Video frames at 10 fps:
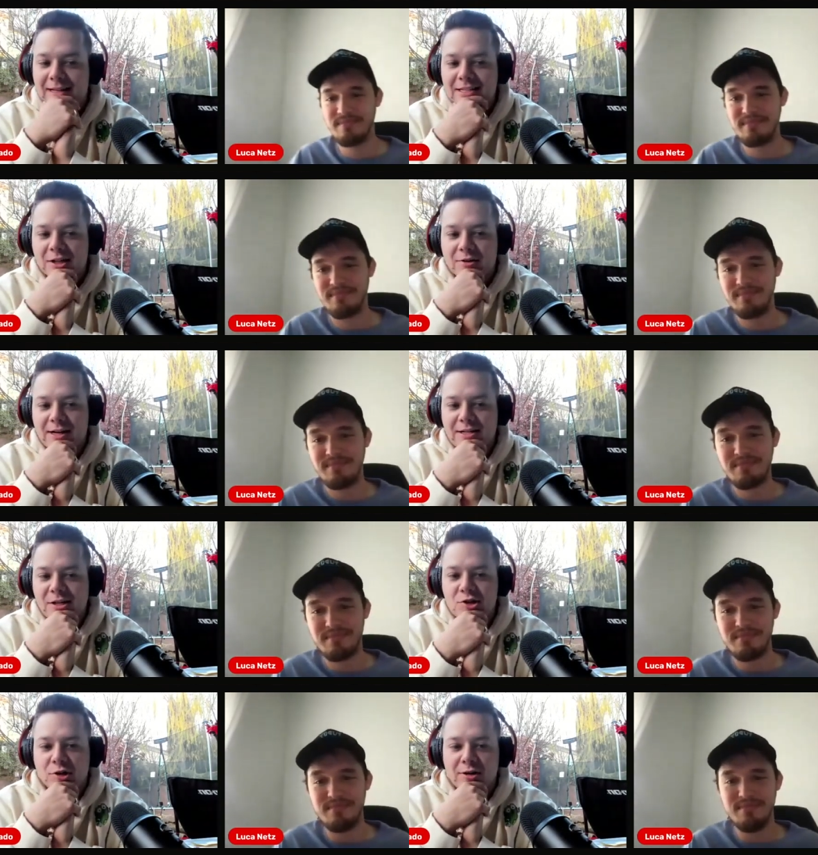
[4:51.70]
Speaker 1: man. That's a
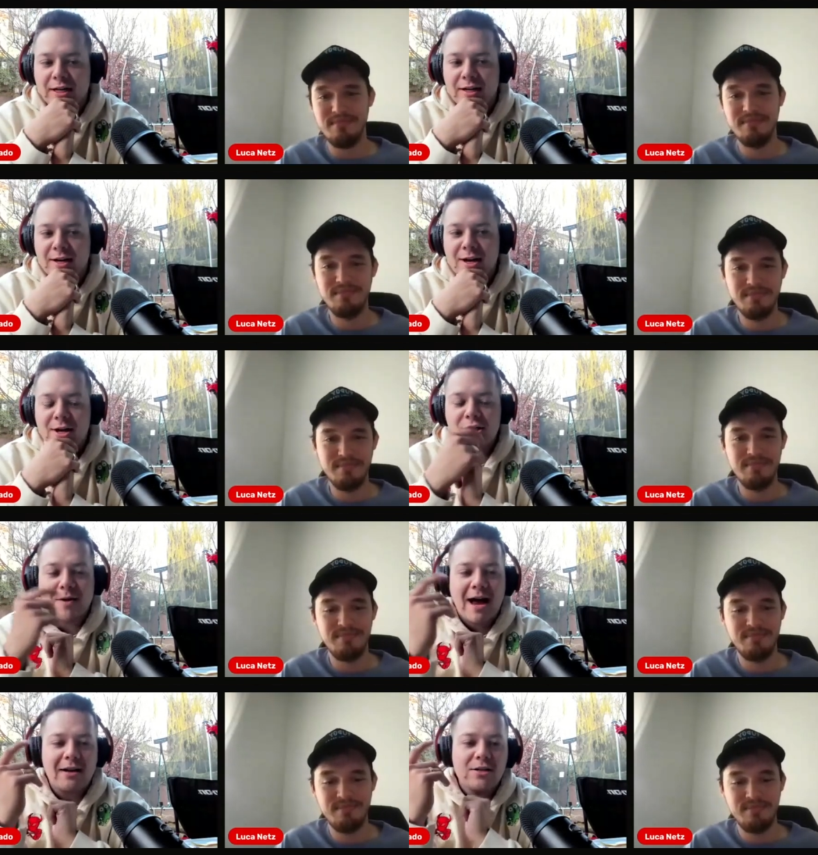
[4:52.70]
crazy journey.
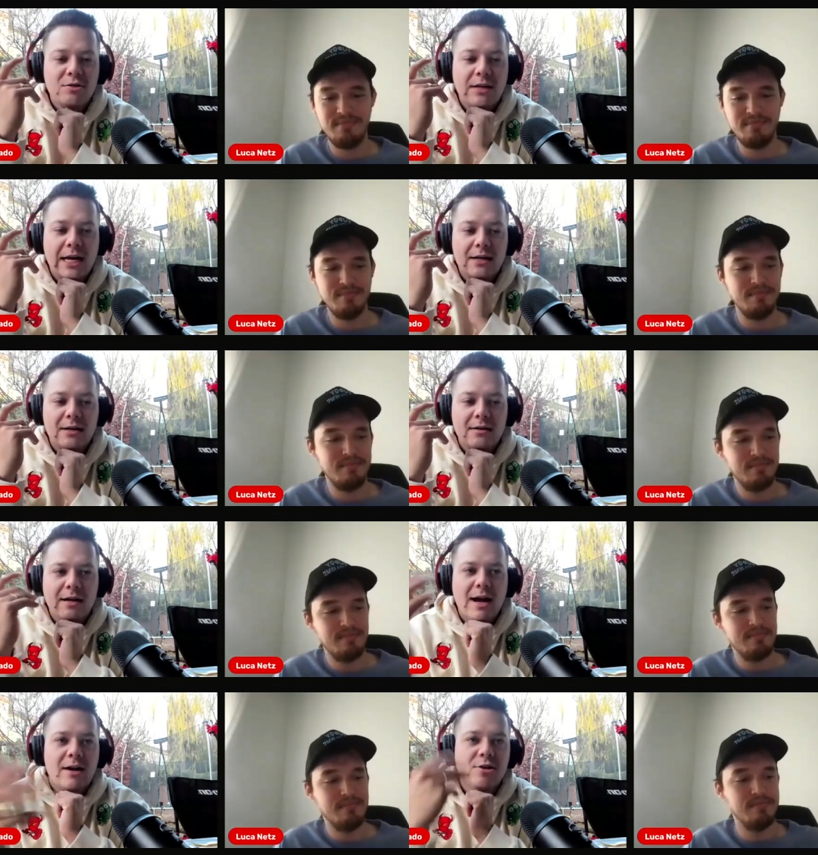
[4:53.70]
So, how did you get?
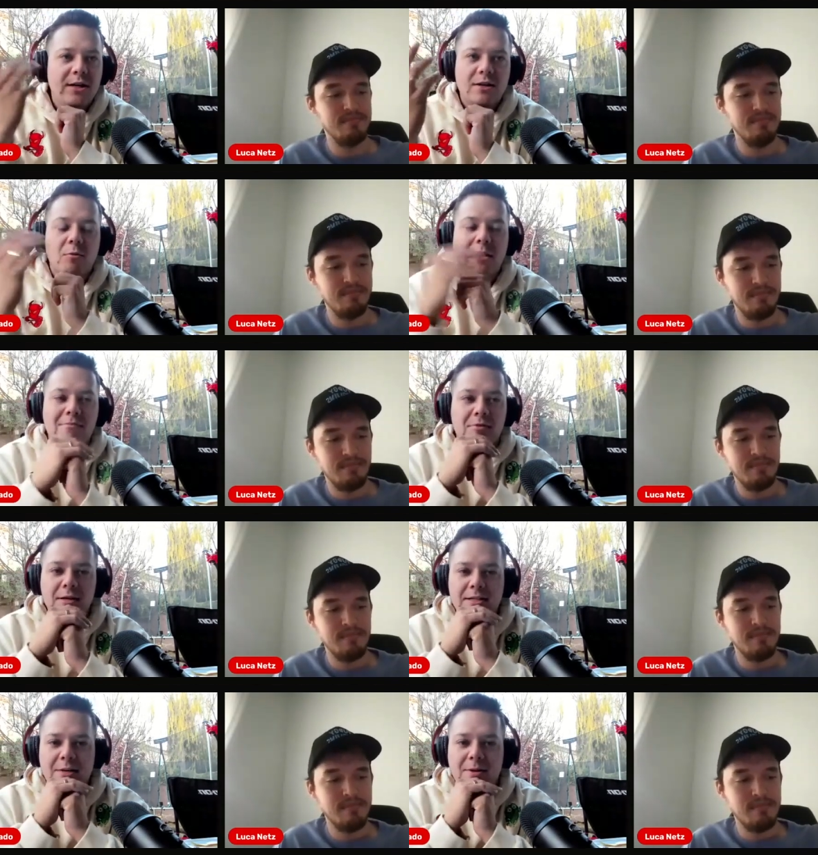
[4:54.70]
How did you get into Web
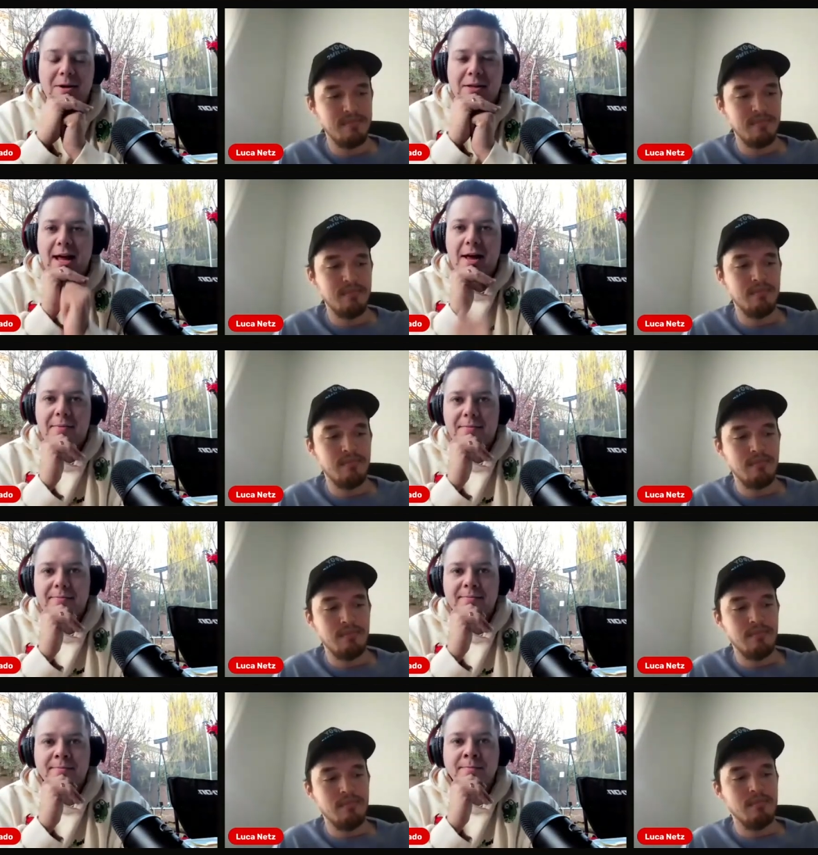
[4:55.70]
three? Tell me about that.
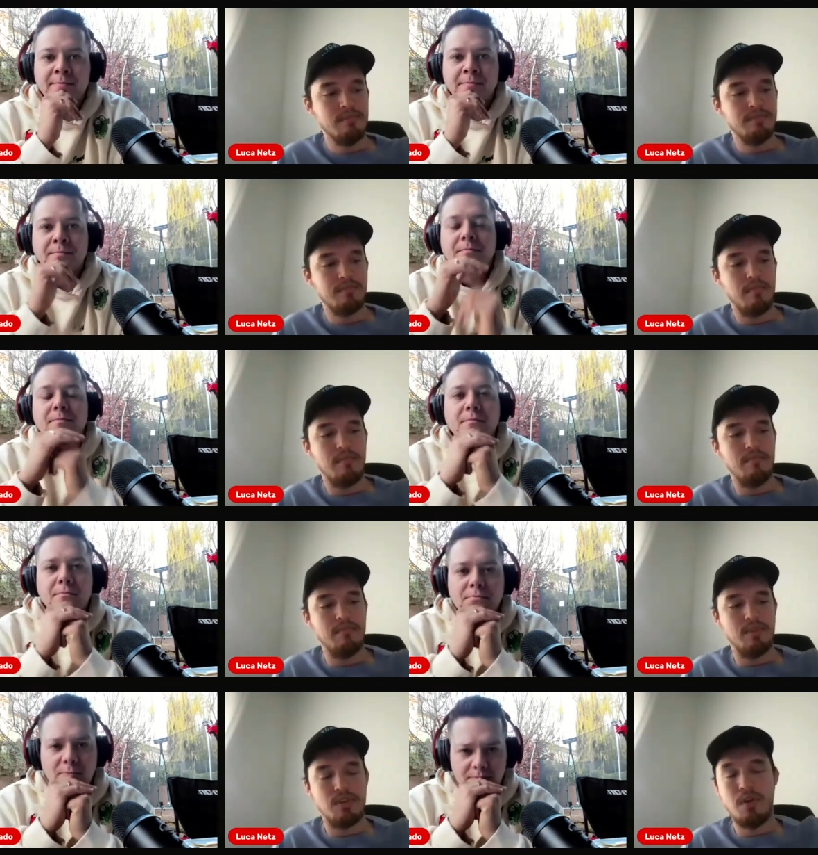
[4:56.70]

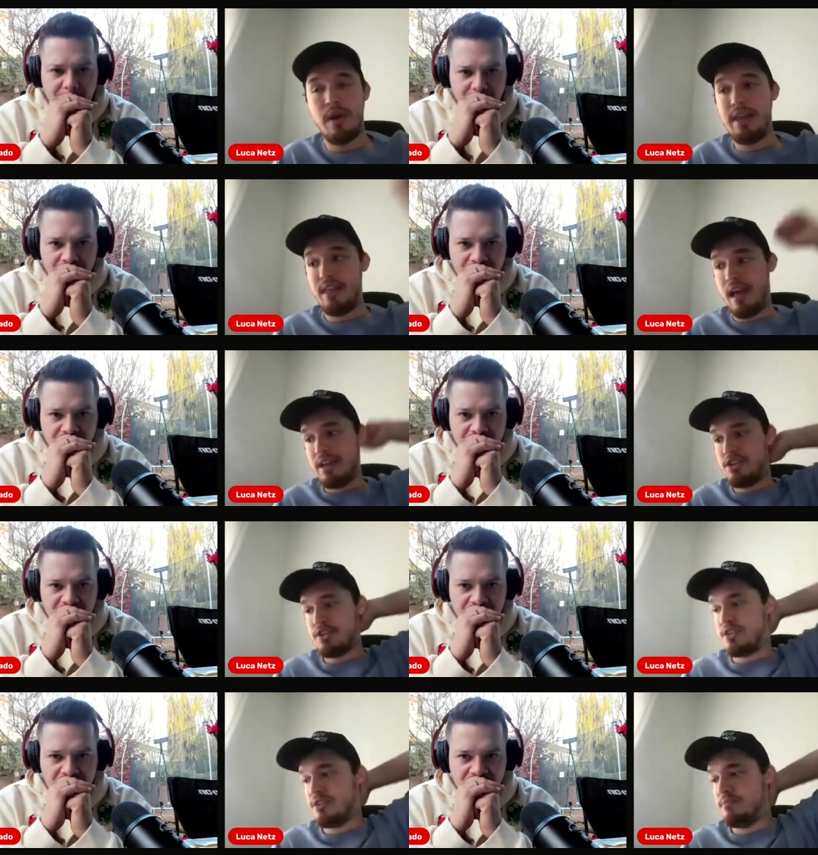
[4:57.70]
Speaker 2: So I I
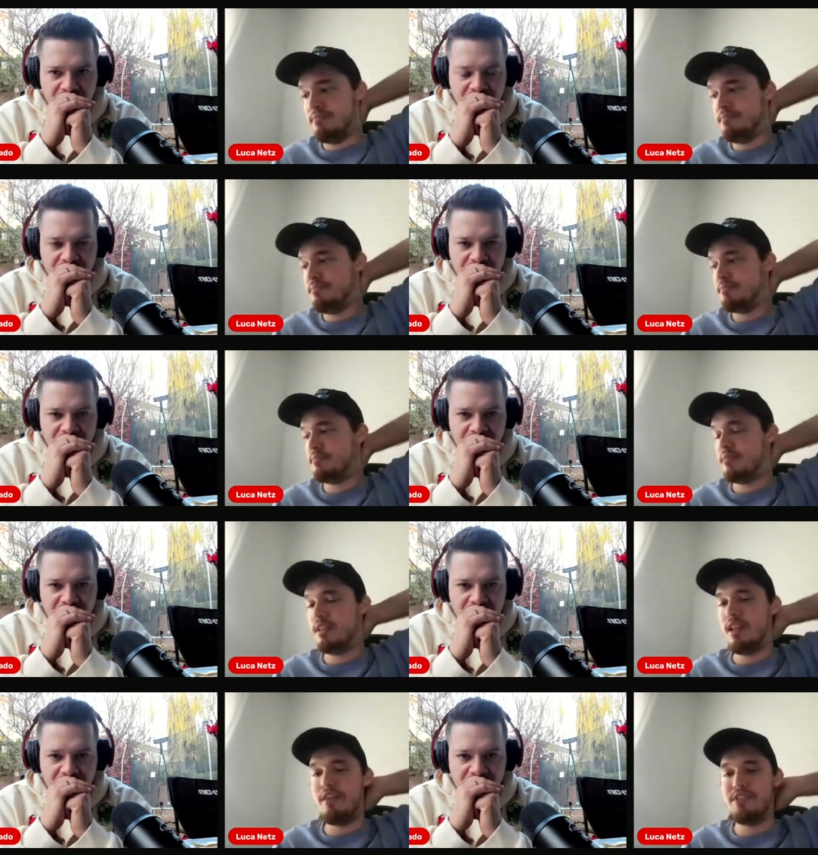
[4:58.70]
just
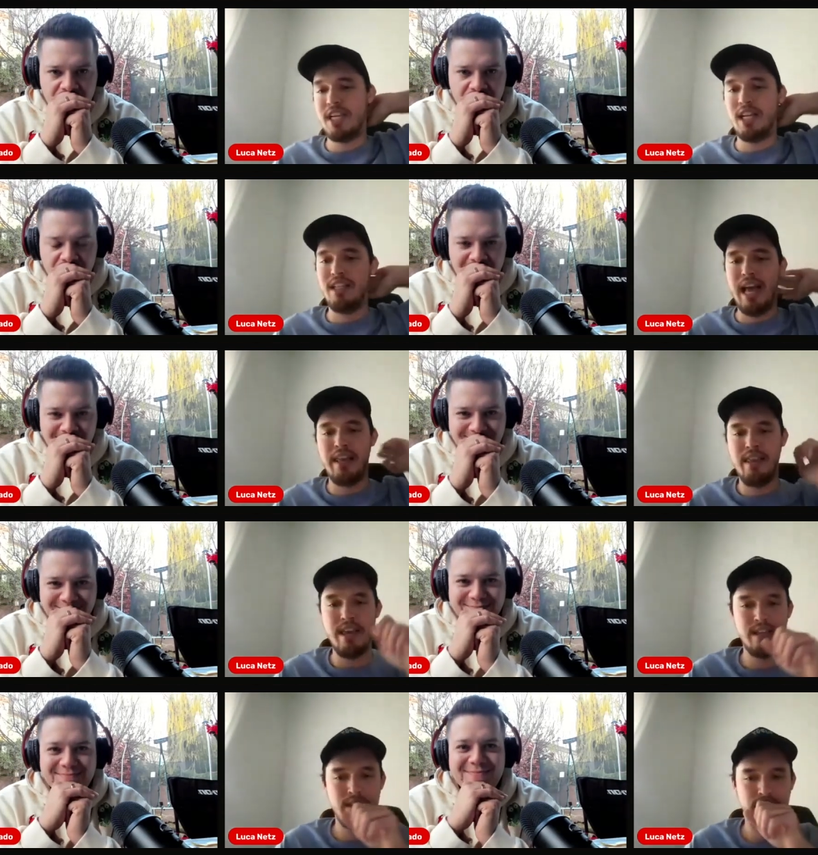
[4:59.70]
love to collect
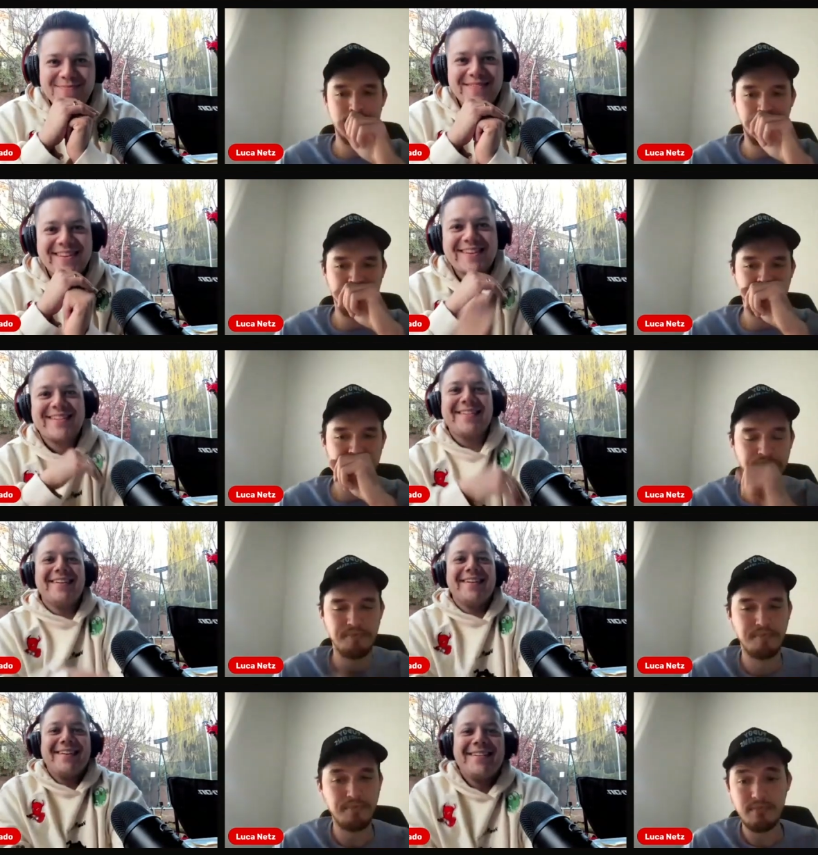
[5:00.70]
things
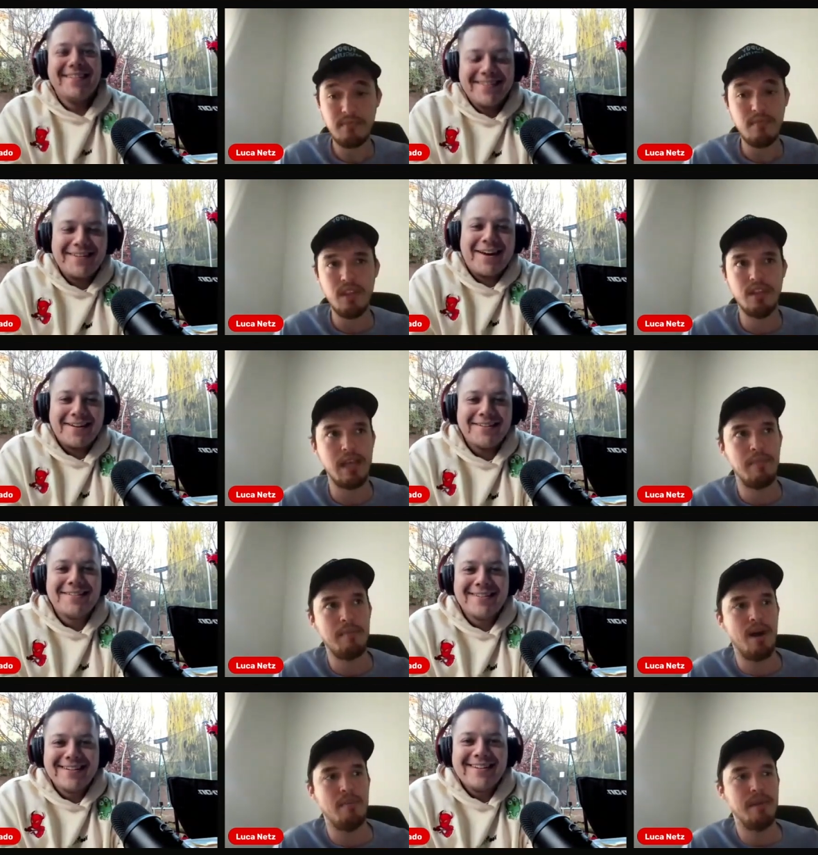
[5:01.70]
like my
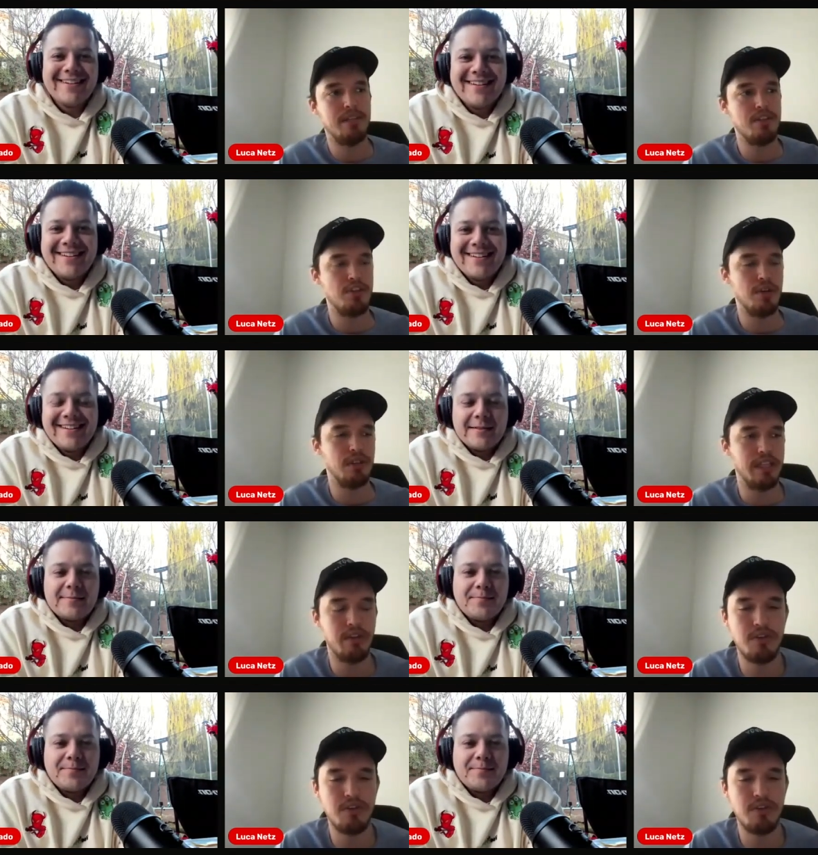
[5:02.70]
mom makes a joke, like